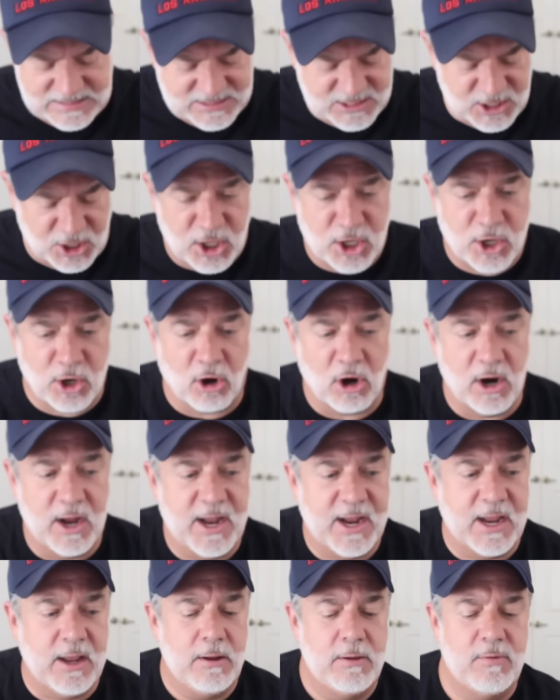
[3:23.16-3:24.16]
is a
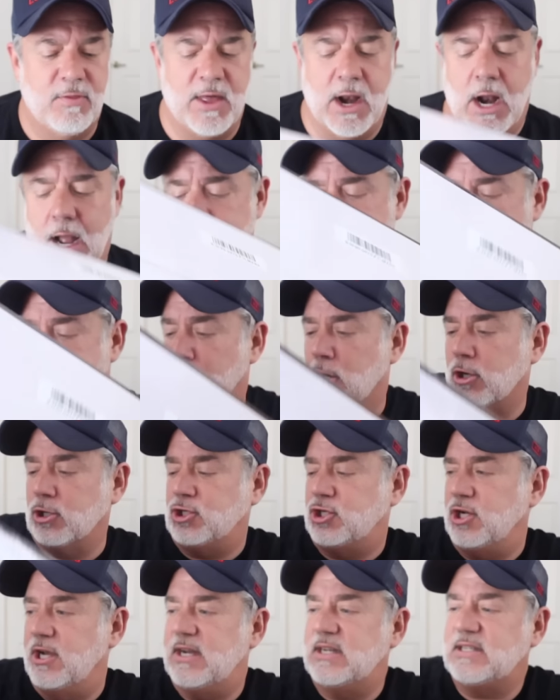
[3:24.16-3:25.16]
Keurig that I
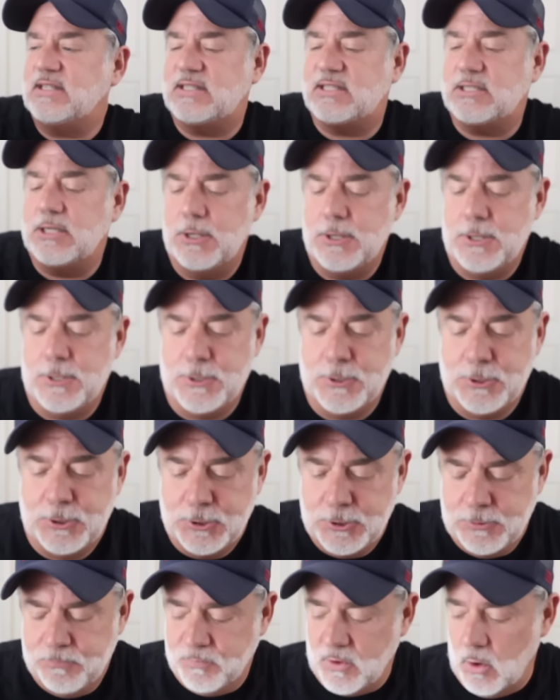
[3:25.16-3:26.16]
purchased
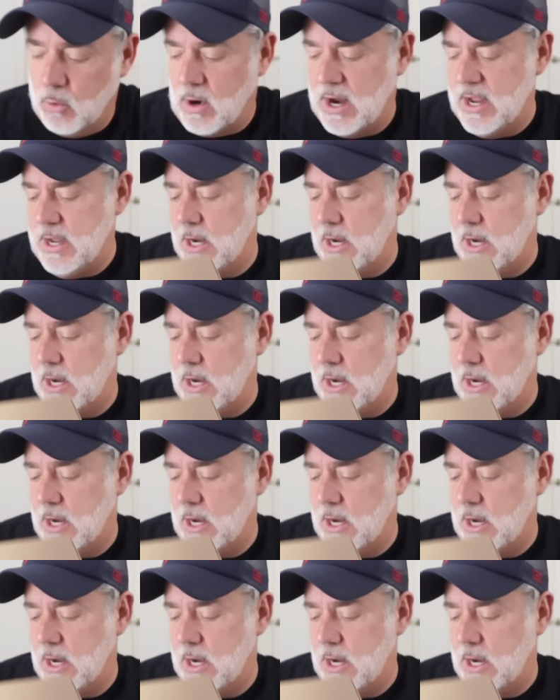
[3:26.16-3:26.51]
right